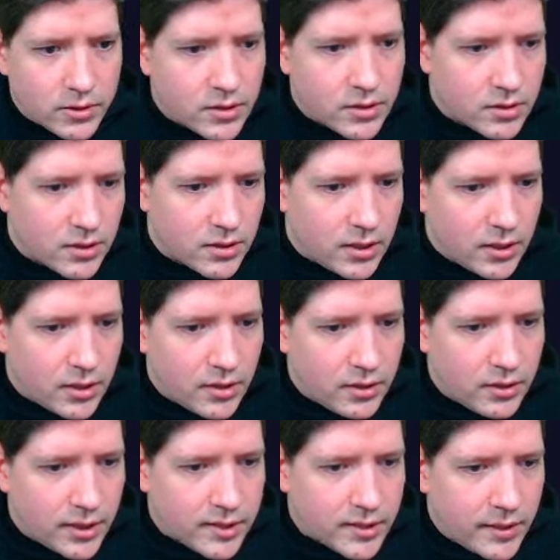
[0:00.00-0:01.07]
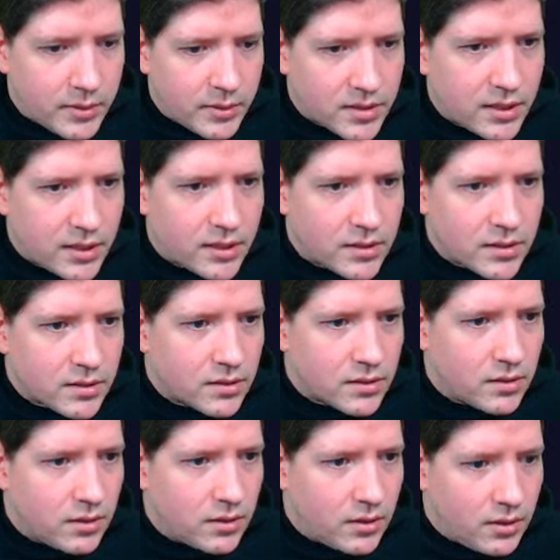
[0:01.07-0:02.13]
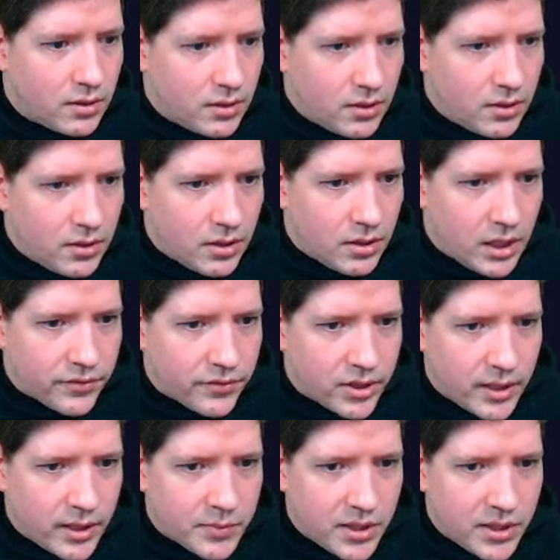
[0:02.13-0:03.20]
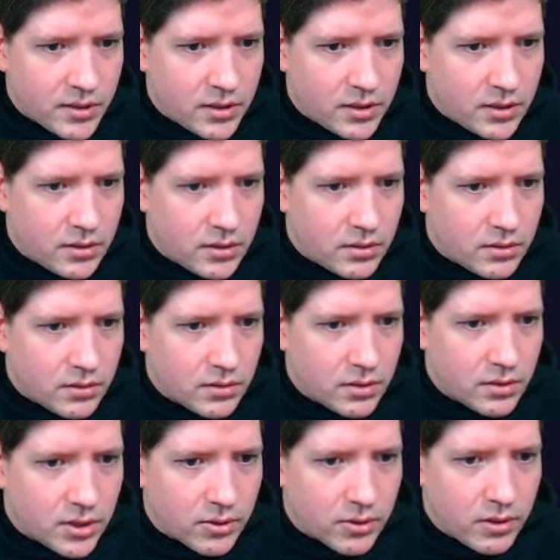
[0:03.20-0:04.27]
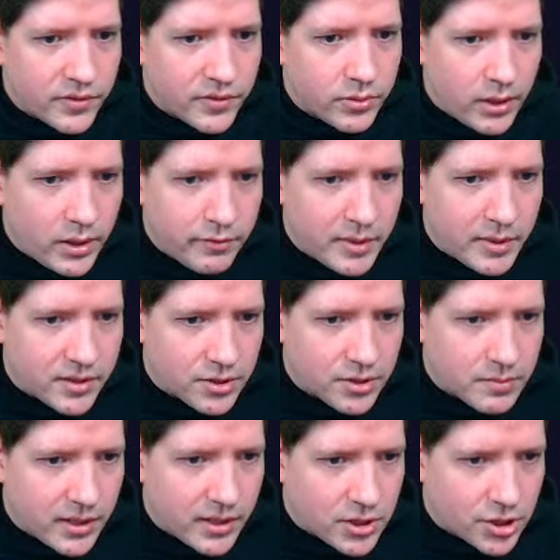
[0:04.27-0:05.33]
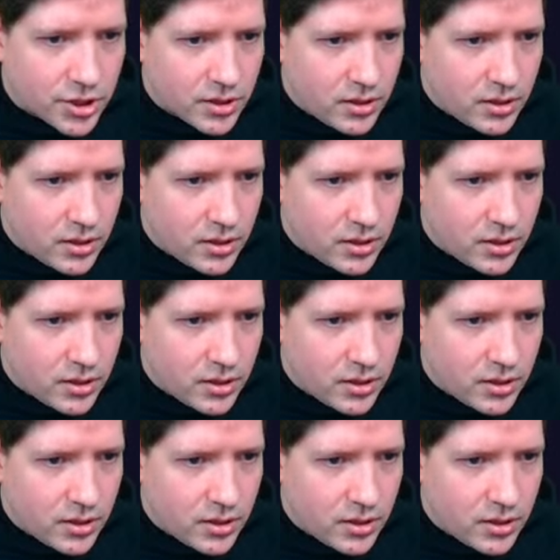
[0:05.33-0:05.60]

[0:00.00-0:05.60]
And the example says, after updating, a total of 12 messages match.